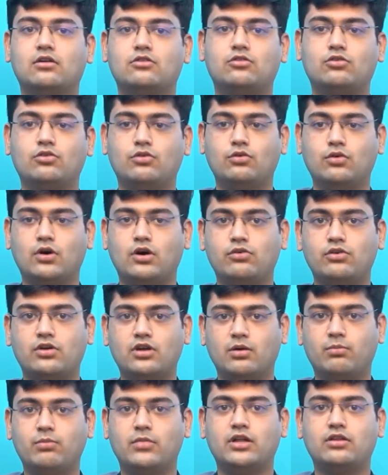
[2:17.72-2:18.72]
throughout
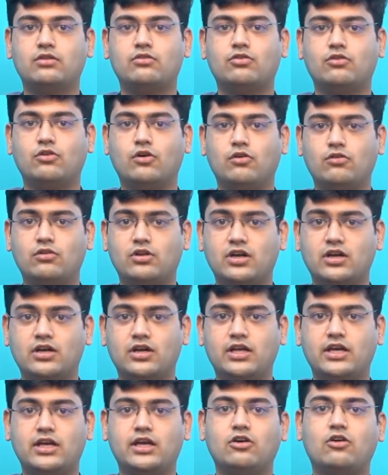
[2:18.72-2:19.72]
the month, throughout the
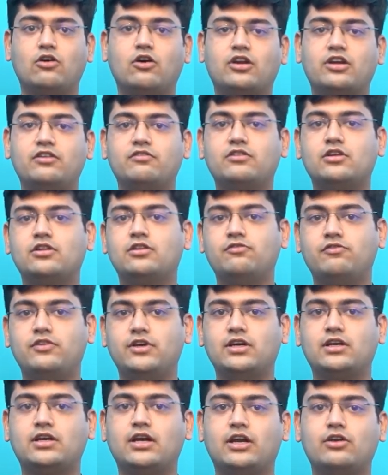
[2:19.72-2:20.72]
day, or even
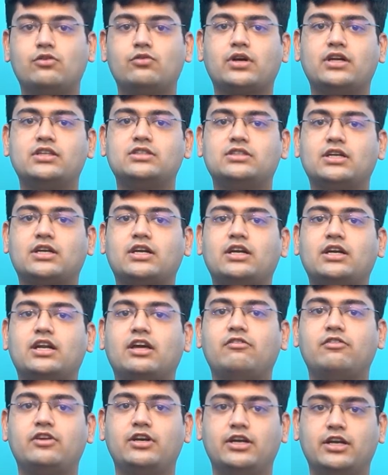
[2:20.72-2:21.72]
week, and you can check it
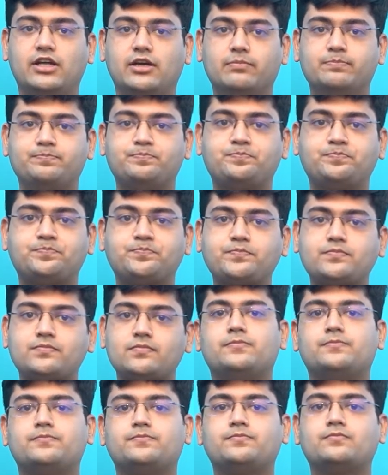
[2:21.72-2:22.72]
every day.
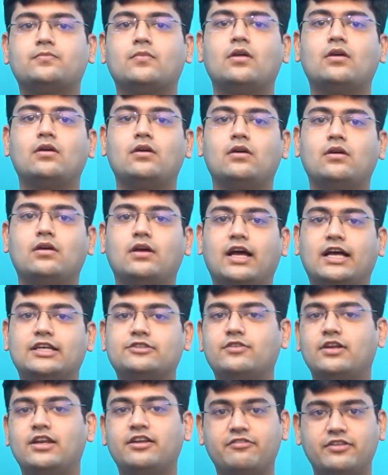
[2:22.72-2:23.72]
As
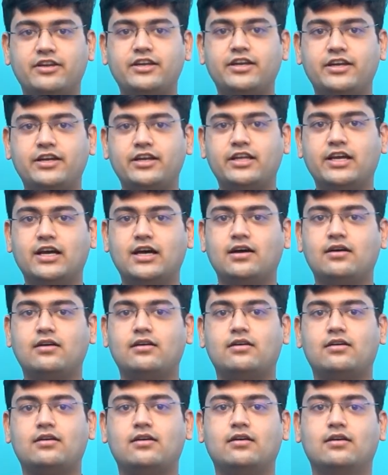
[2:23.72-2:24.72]
we live in India,
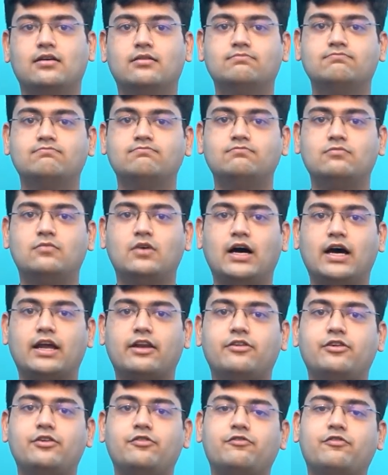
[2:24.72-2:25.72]
our
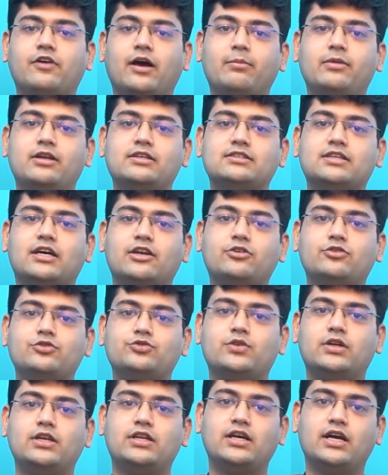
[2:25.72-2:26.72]
families are
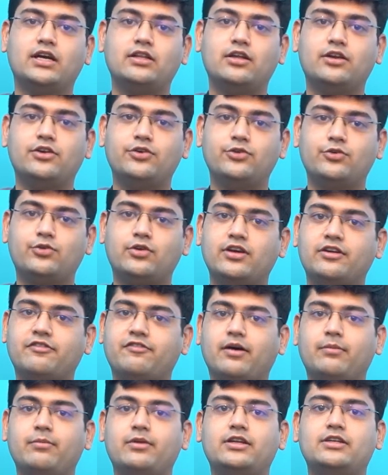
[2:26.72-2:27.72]
usually either nuclear
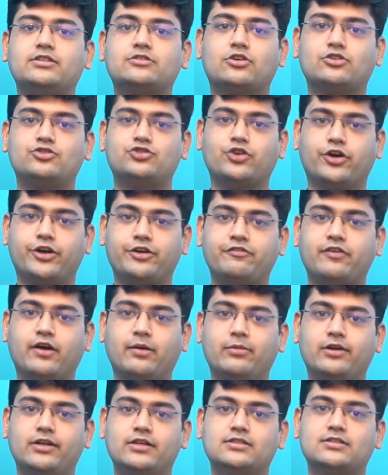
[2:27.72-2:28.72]
families or joint
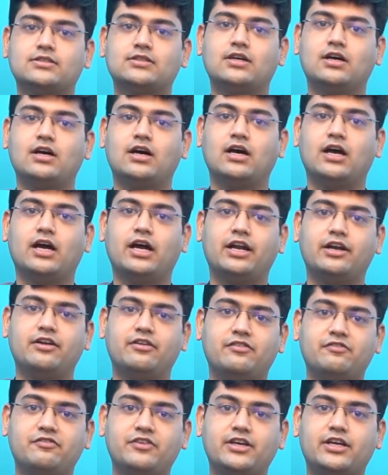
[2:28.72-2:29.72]
families, and
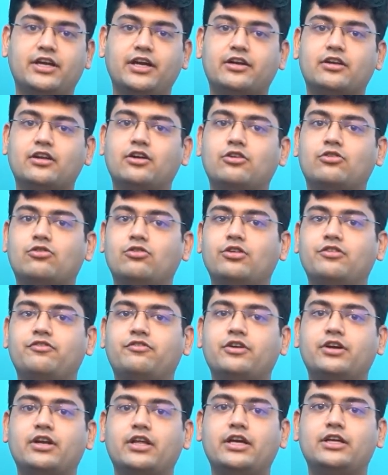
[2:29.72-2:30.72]
we cater to
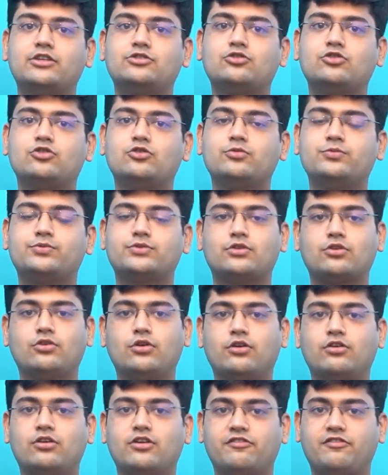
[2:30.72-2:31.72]
different age groups
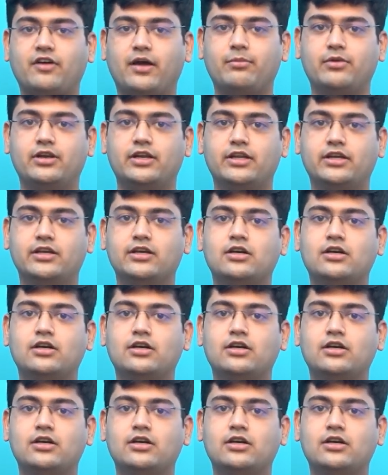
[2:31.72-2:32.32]
throughout the family.